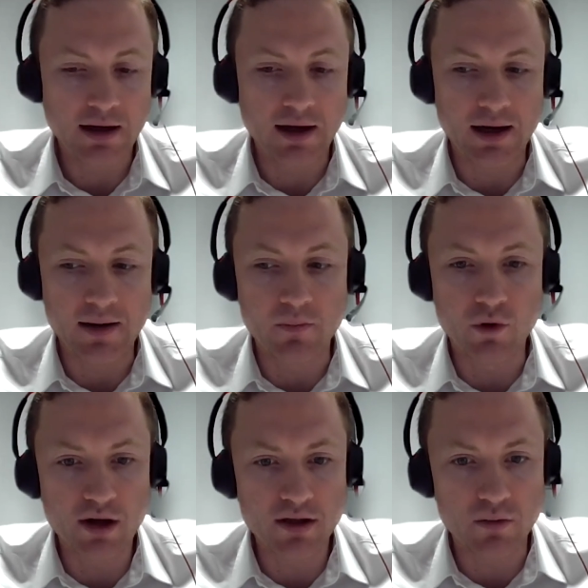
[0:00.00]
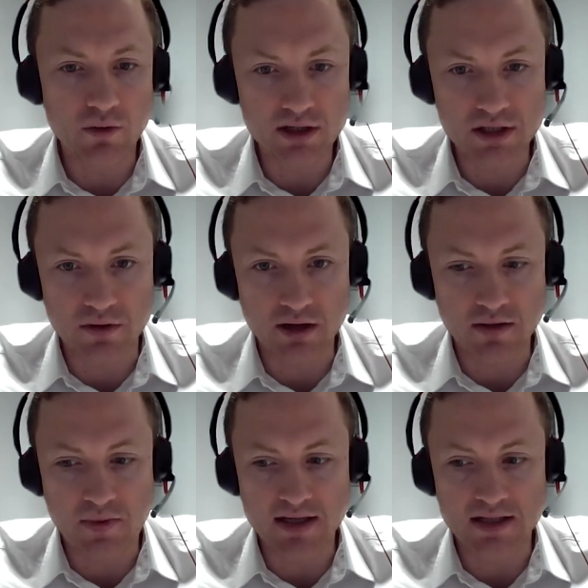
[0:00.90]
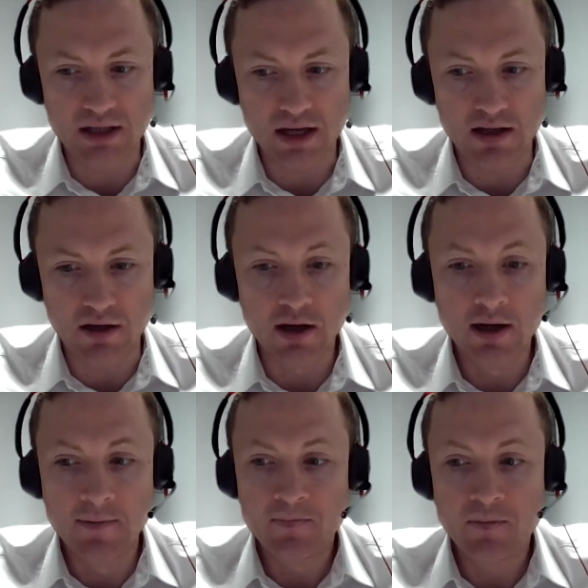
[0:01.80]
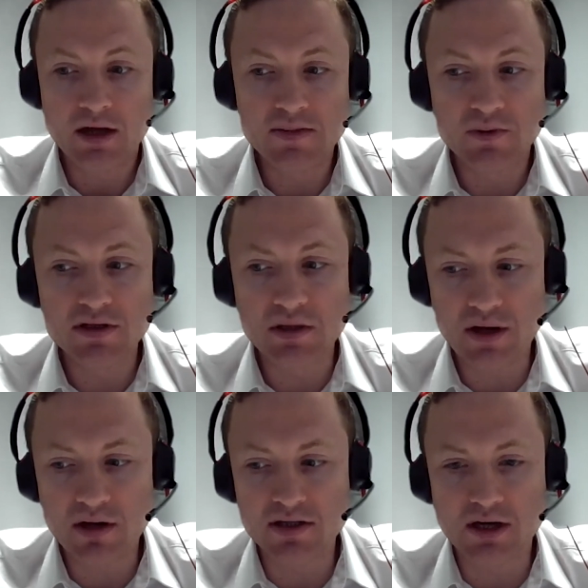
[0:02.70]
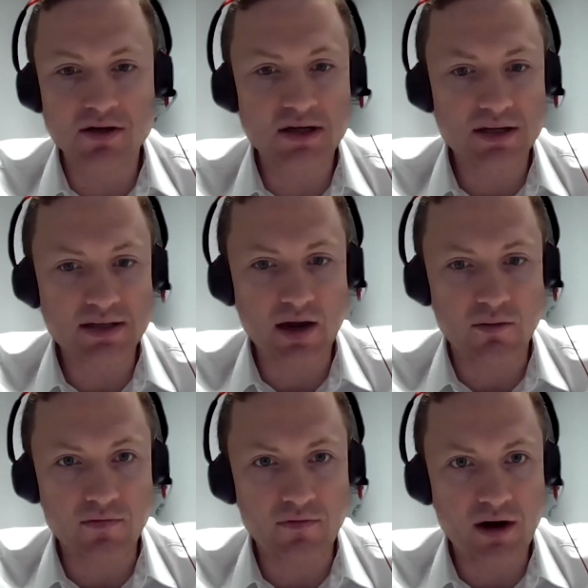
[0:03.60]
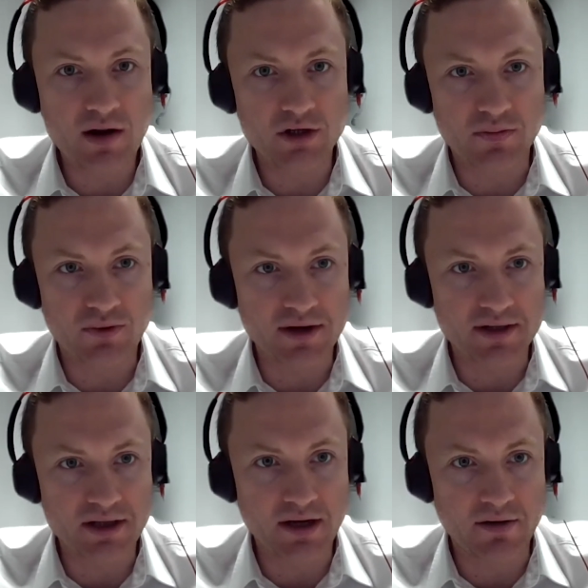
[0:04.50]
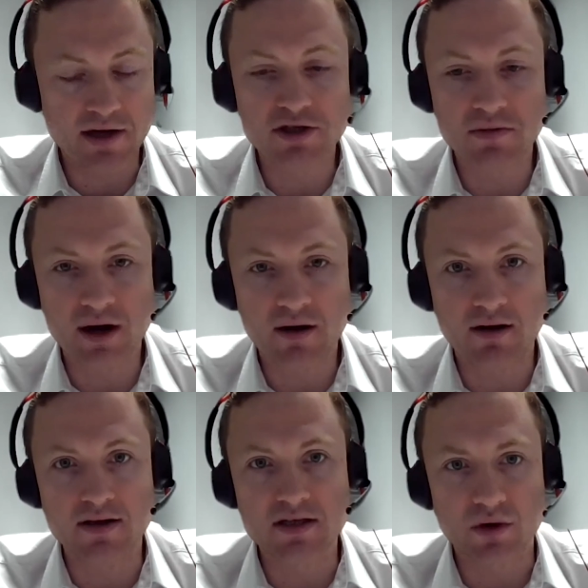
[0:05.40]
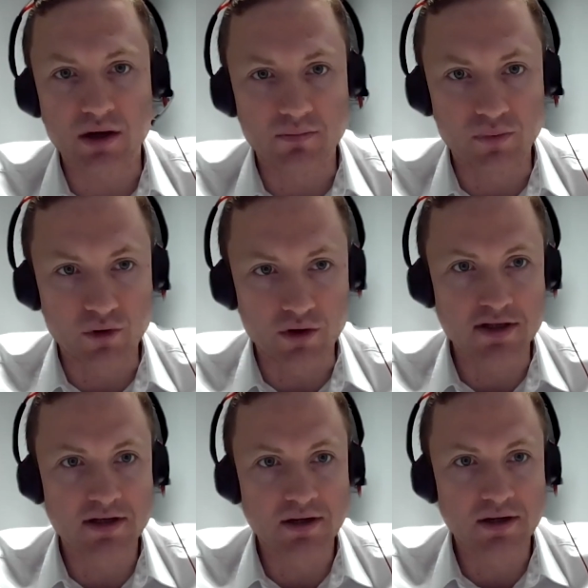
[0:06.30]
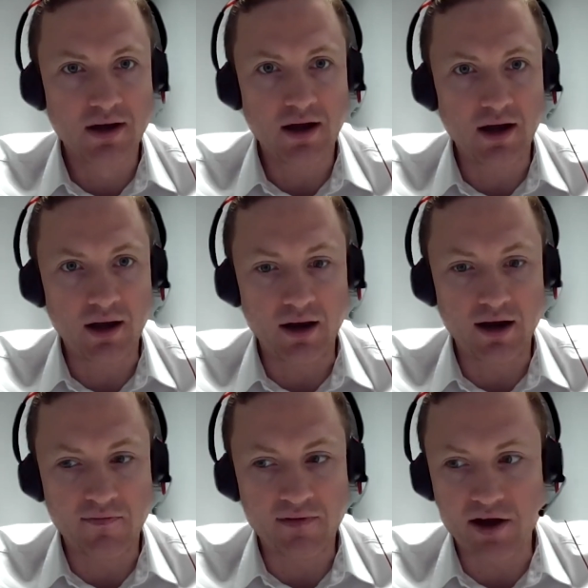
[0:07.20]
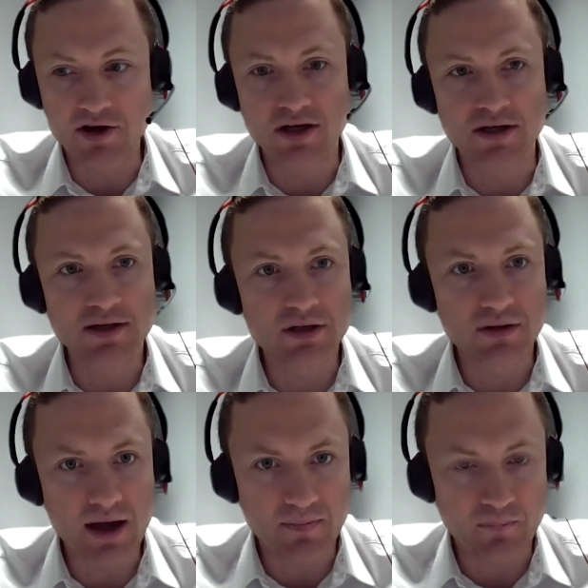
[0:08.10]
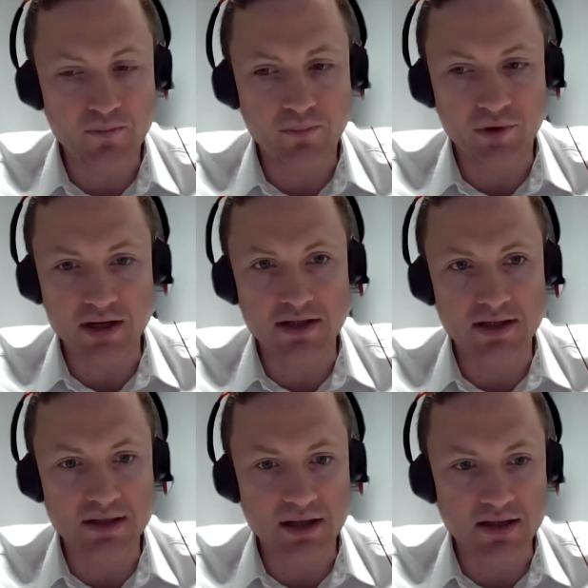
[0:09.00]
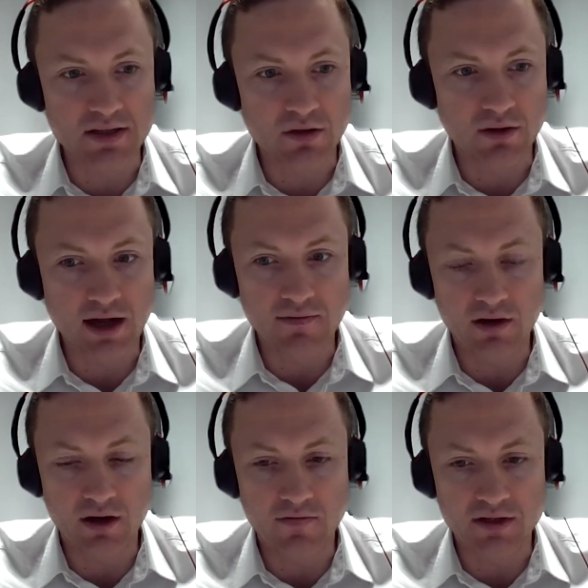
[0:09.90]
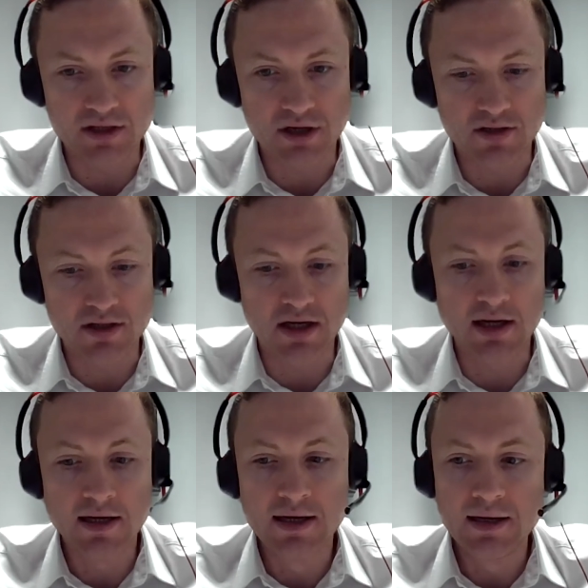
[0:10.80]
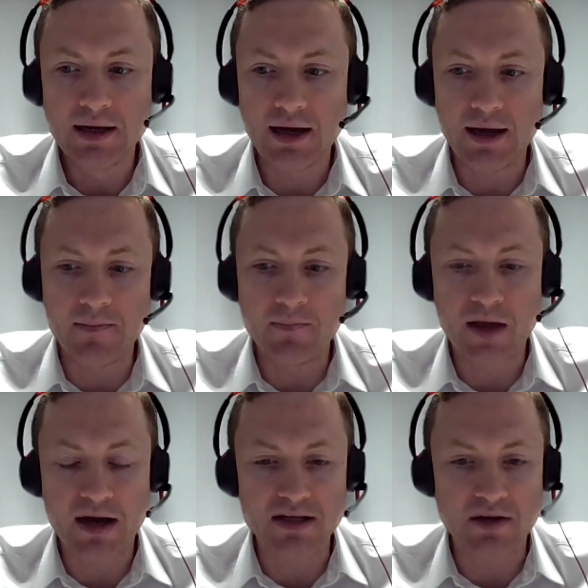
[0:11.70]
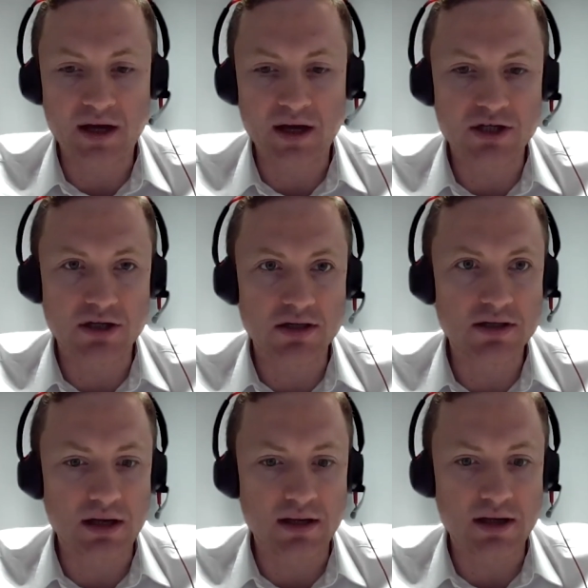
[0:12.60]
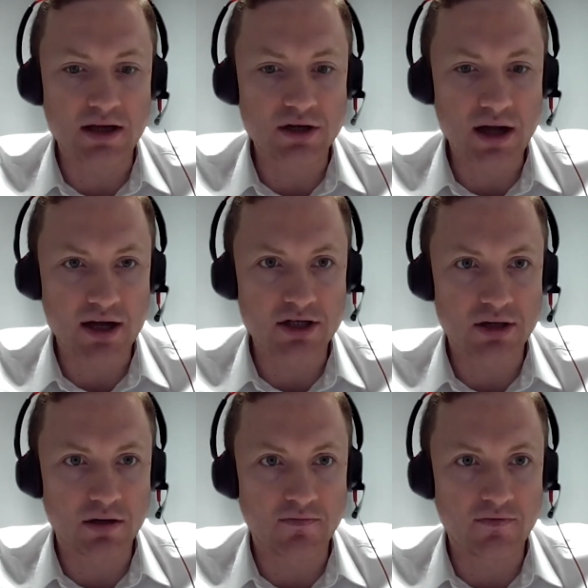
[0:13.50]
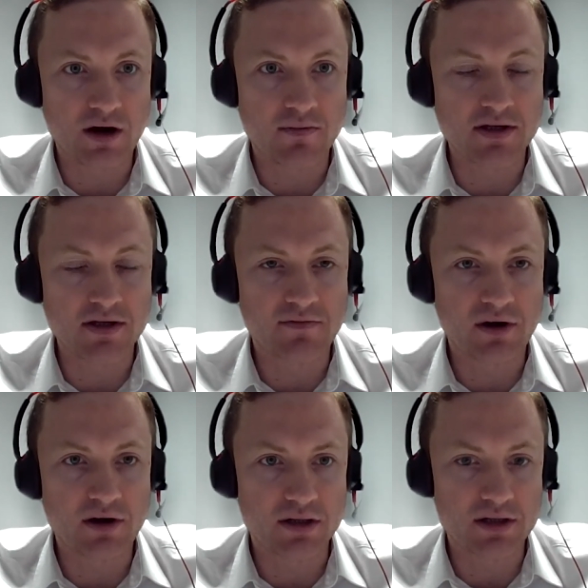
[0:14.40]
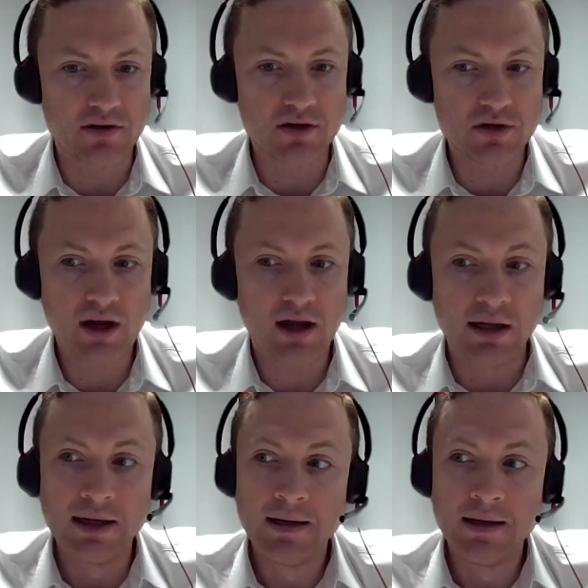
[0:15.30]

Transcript: We're not the worst, we're not the best either. I suppose the big uncertainty is that we're very much a price taker in energy markets. We import a lot of energy. So that brings its own level of uncertainty. And as I mentioned, the international environment is very uncertain as well.